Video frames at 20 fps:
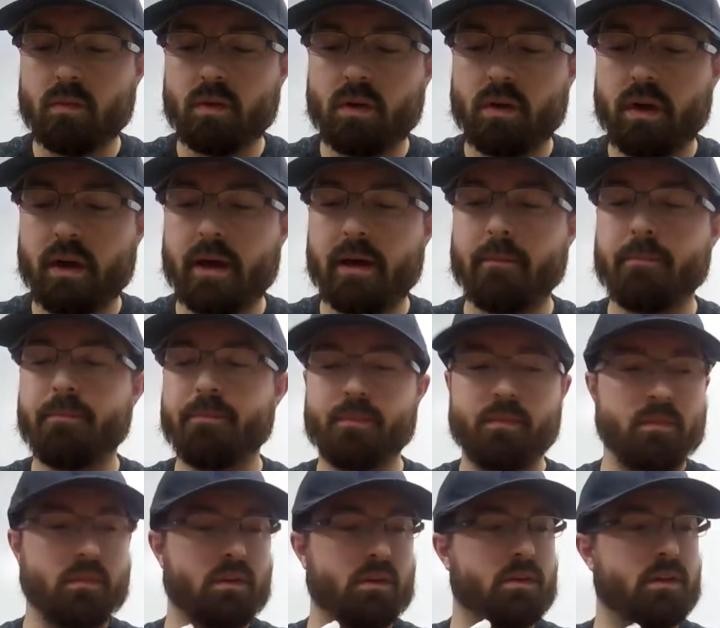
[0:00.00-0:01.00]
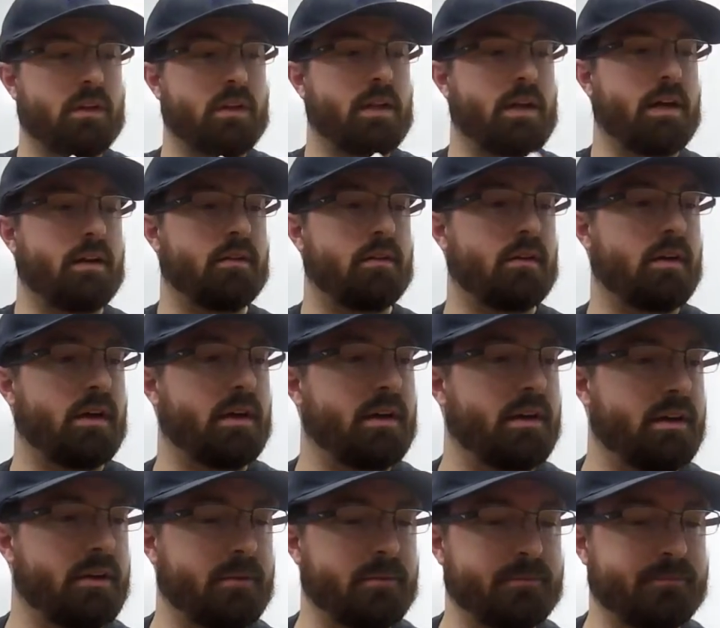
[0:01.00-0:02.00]
Okay, let's set that aside
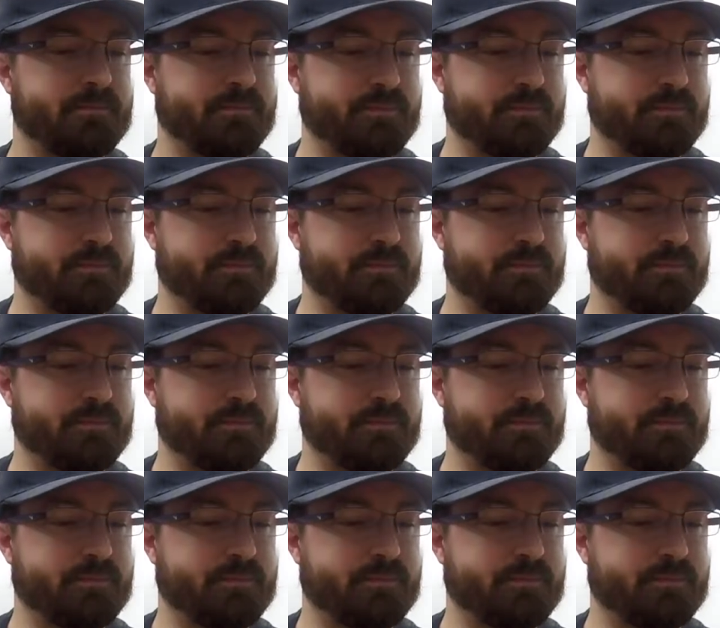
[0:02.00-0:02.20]
now.